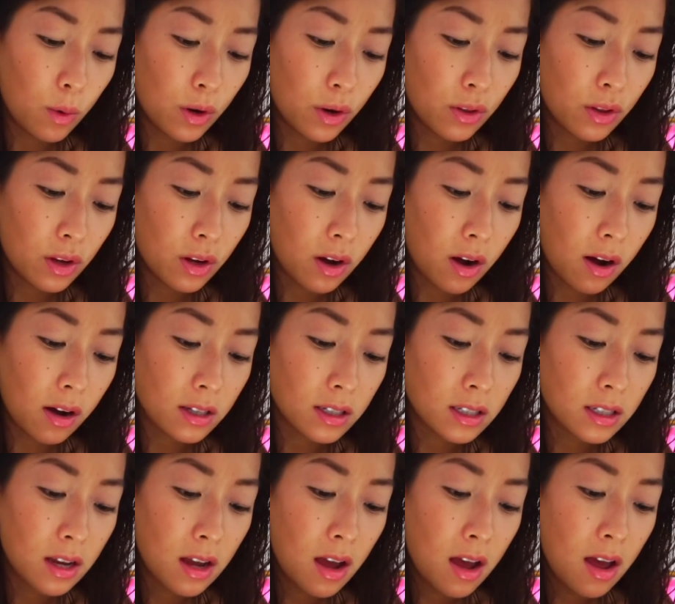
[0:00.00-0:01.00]
What are the
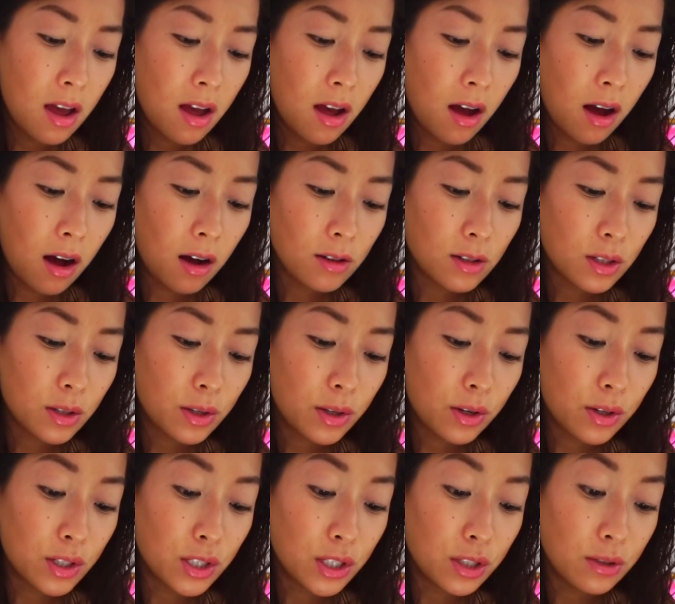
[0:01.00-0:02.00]
costs? Also
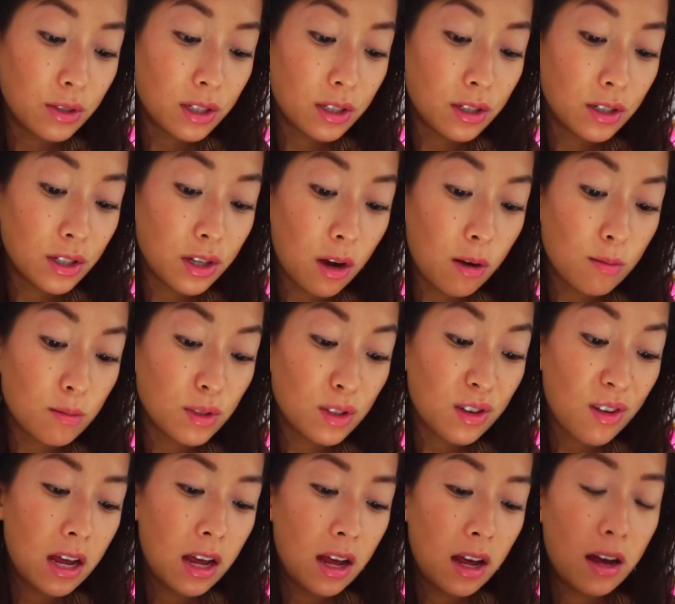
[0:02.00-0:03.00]
your do's and don'ts.